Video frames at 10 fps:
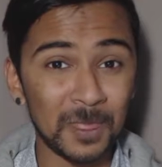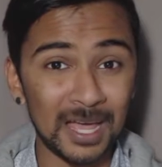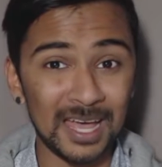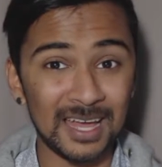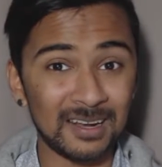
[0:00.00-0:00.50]

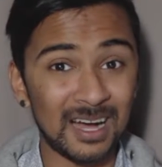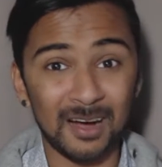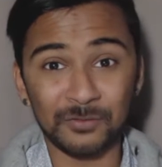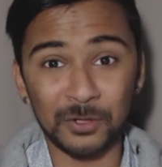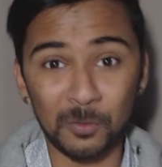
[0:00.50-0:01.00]
And
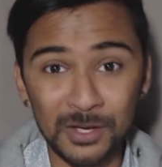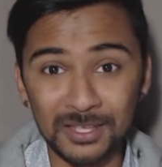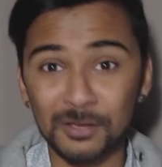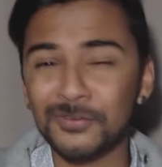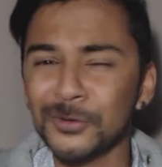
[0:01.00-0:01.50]
after a
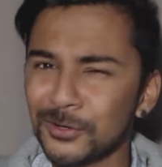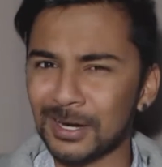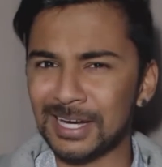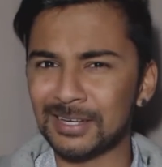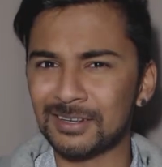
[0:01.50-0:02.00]
week, you feel
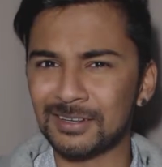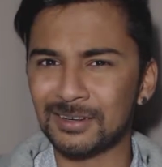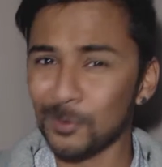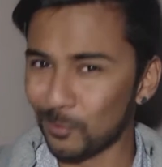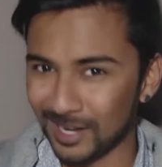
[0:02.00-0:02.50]
great.
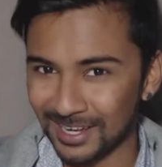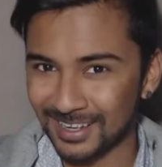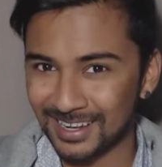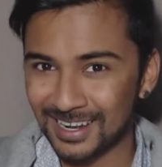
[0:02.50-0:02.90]
Why?